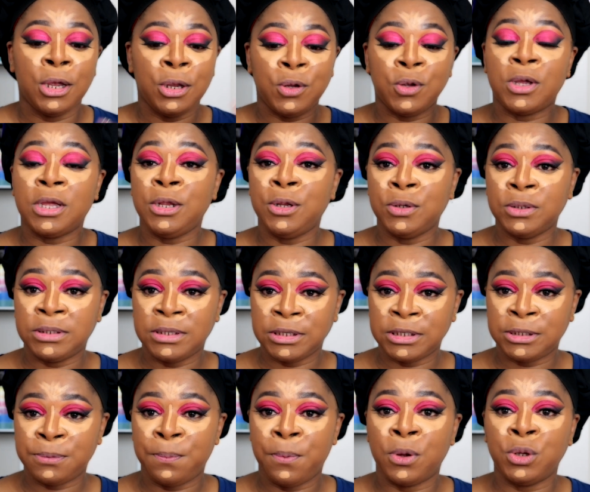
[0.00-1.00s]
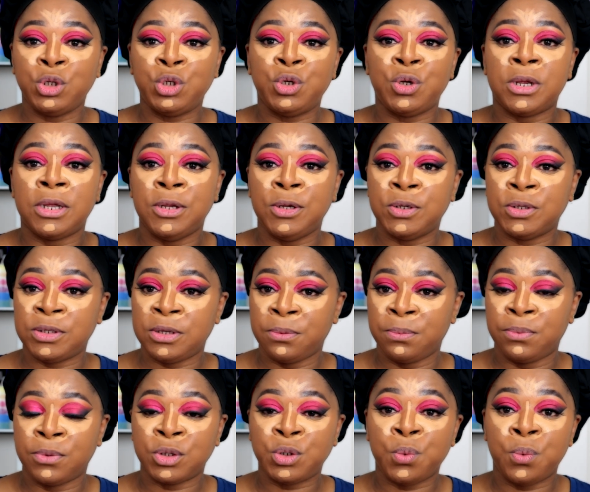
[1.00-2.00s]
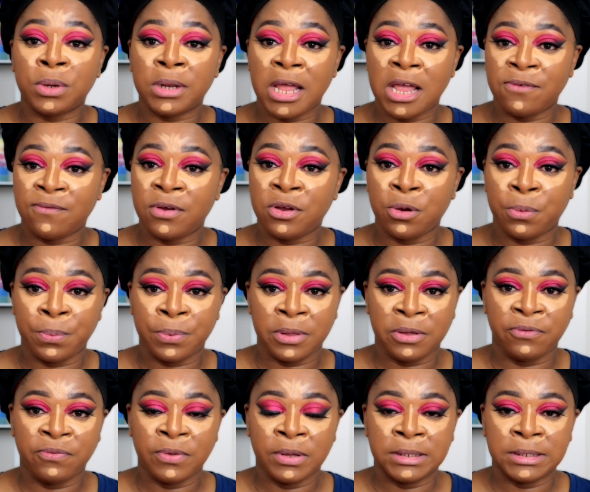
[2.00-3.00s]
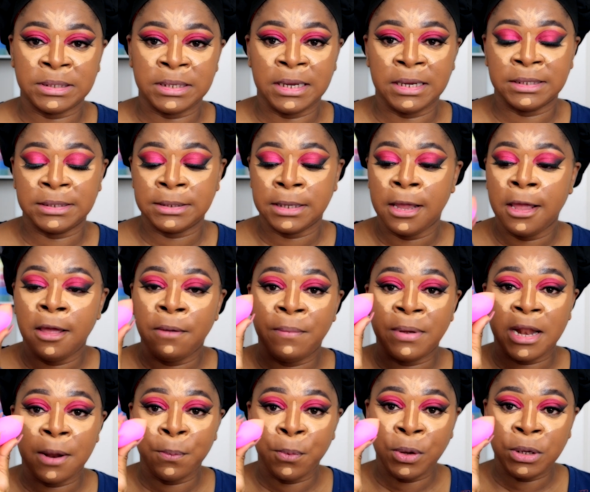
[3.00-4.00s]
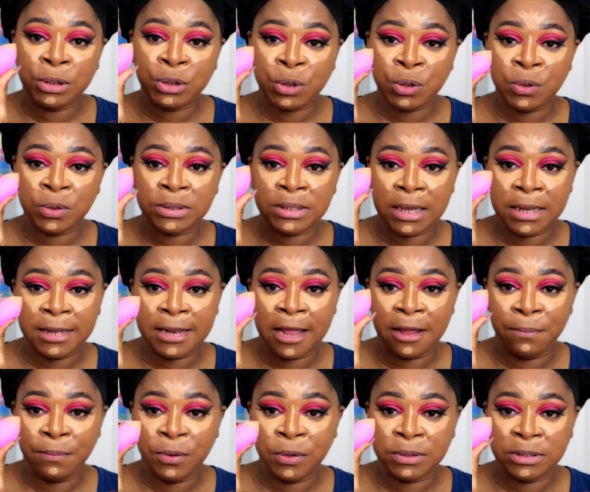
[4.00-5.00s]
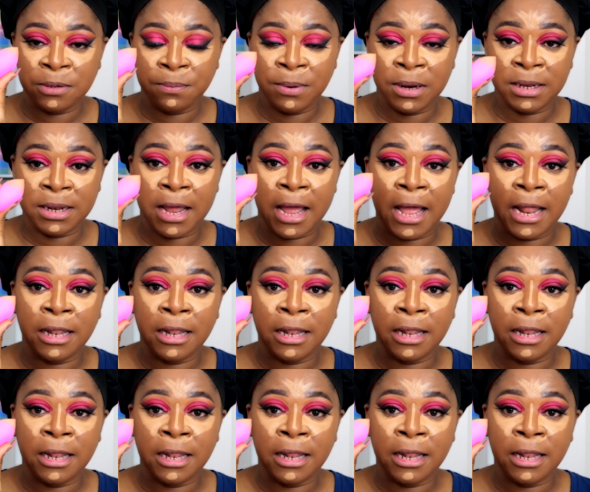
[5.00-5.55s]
You can use a sponge, you can use a brush, whatever your preference is. But I'm going to use a damp beauty blender.